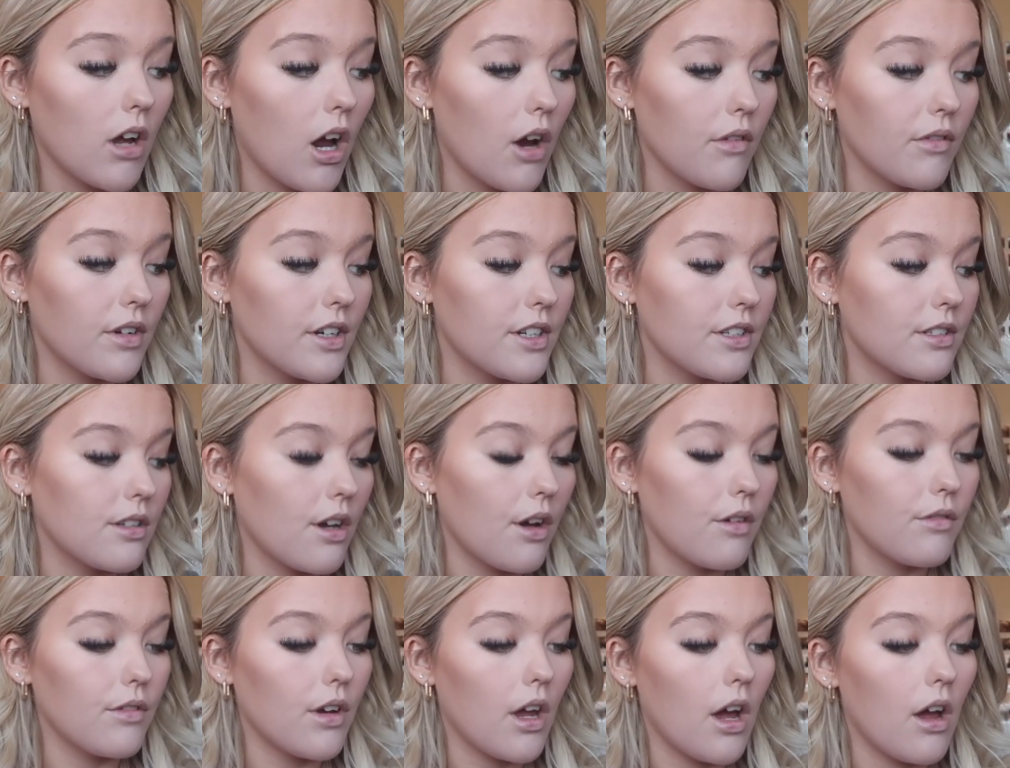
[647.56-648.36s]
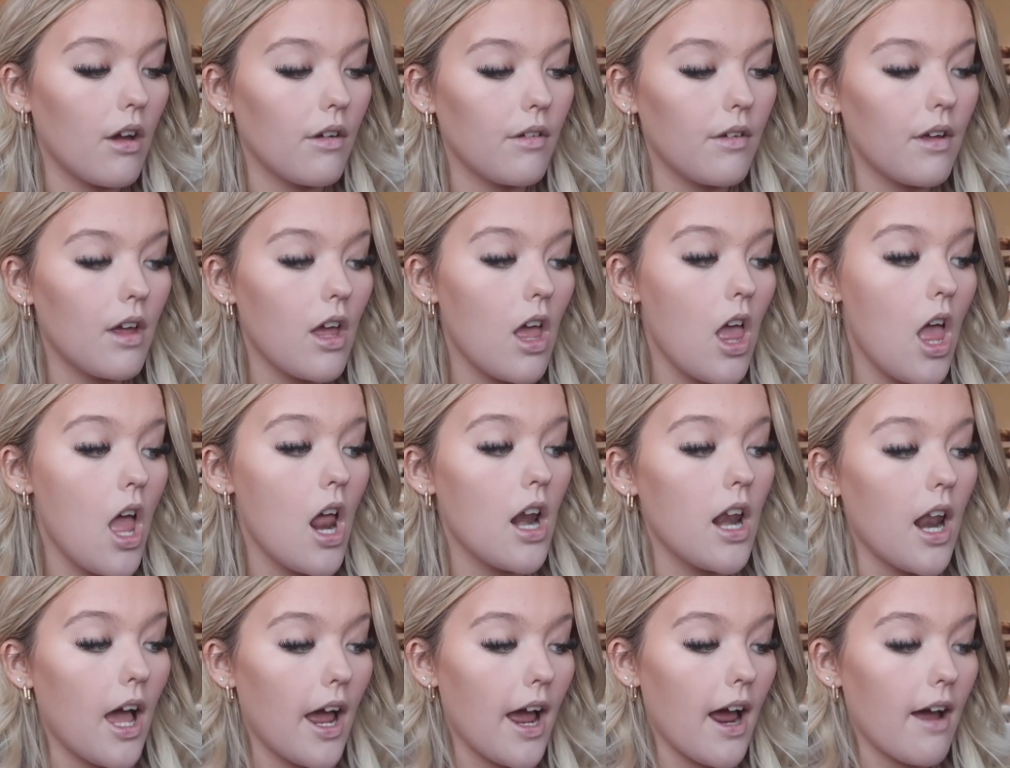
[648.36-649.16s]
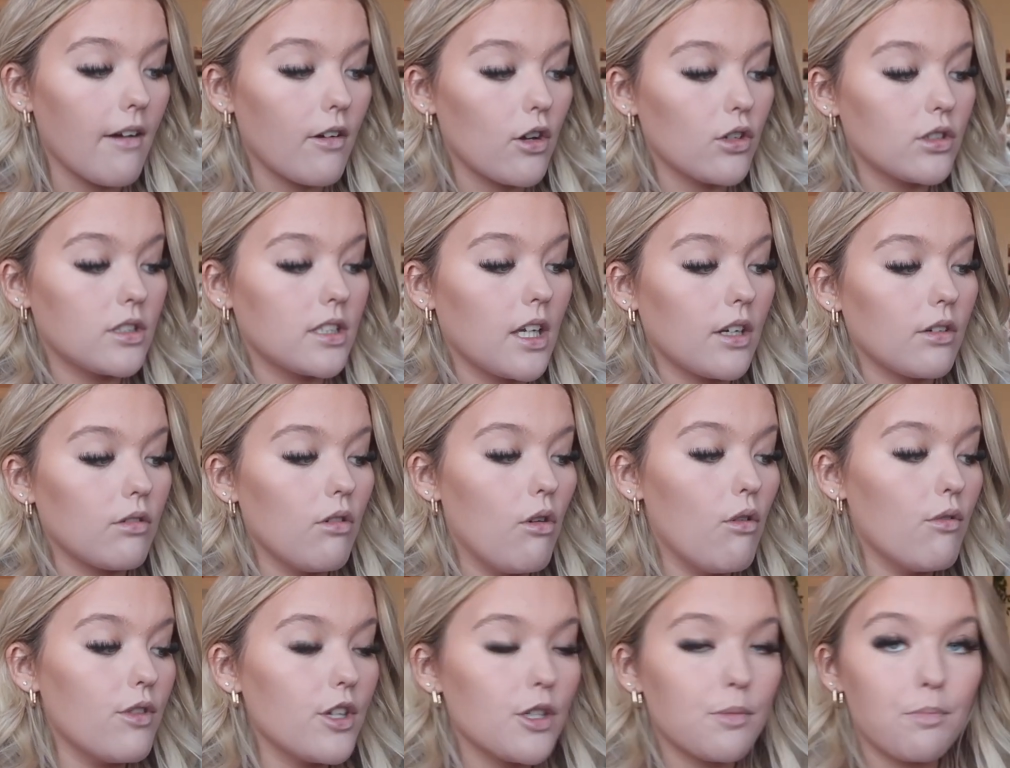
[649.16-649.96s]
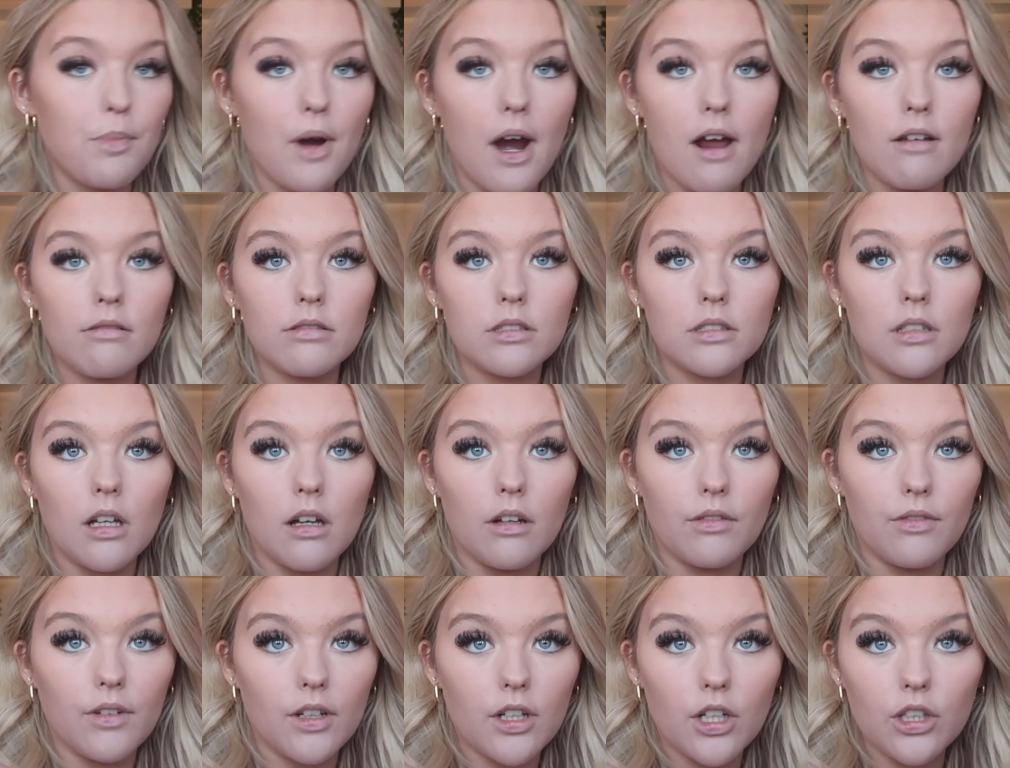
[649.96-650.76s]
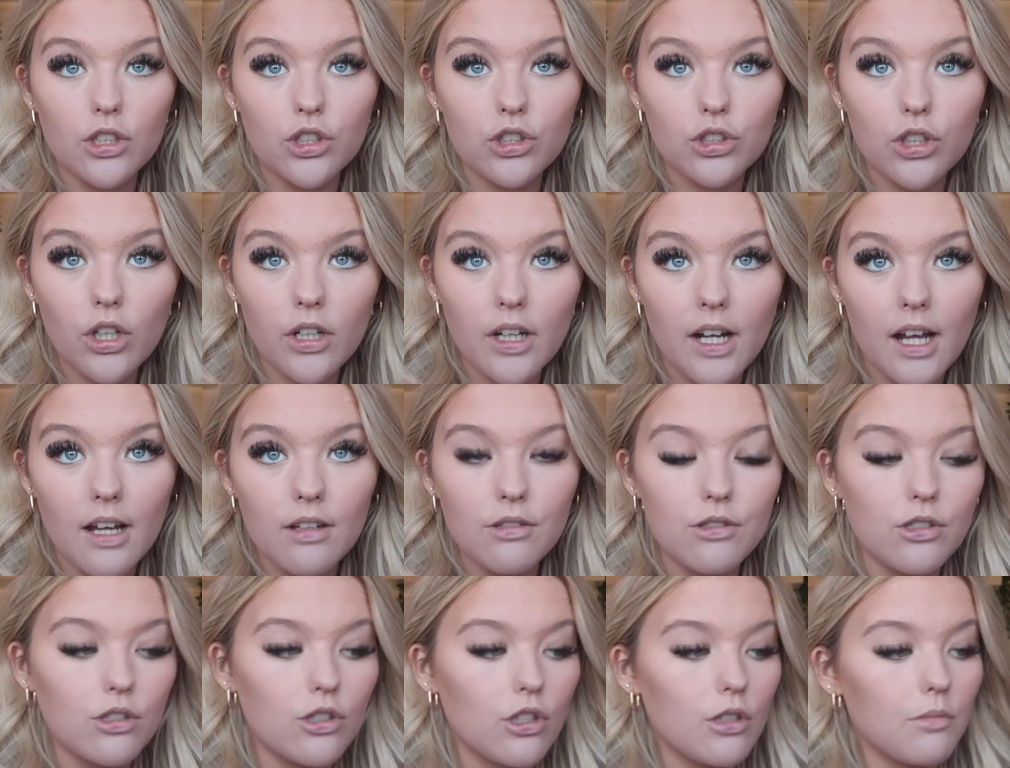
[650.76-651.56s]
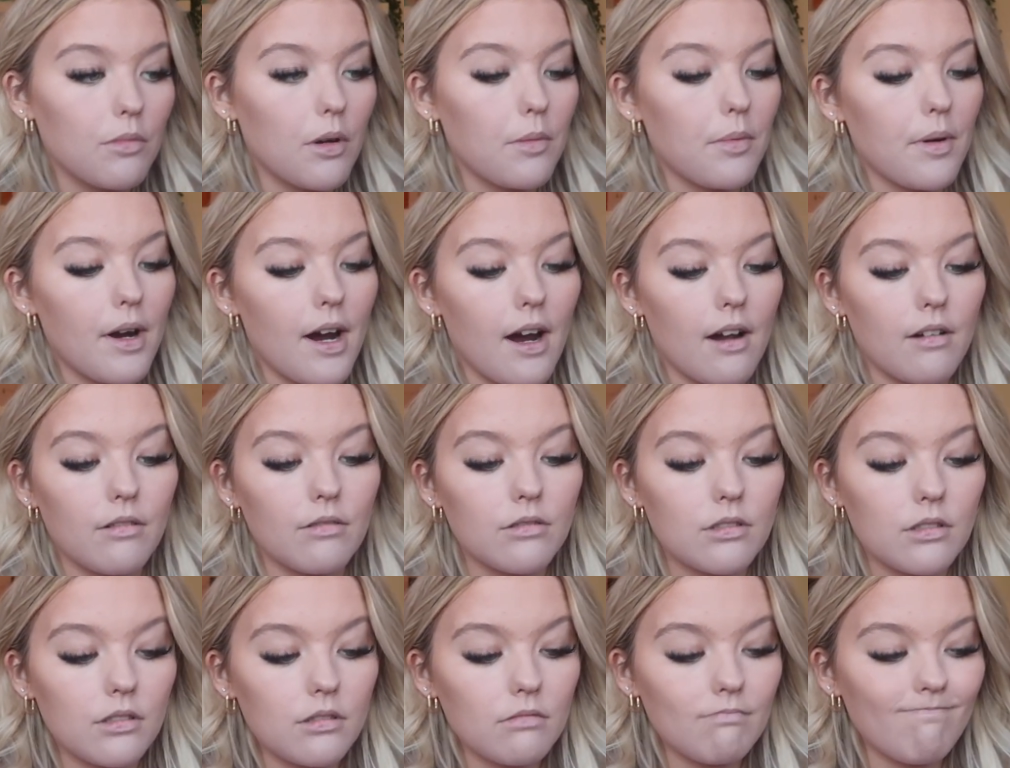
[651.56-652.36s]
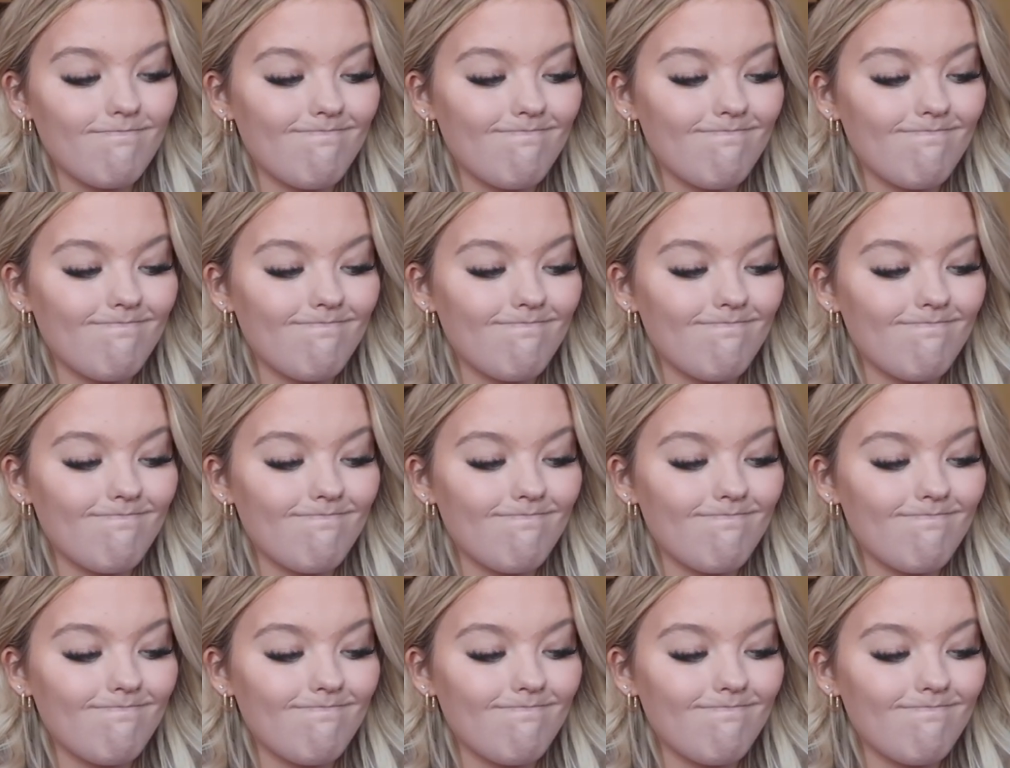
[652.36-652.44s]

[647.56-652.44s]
I really don't know. Like, I got sent all this brow stuff and I just don't know how to do my brows.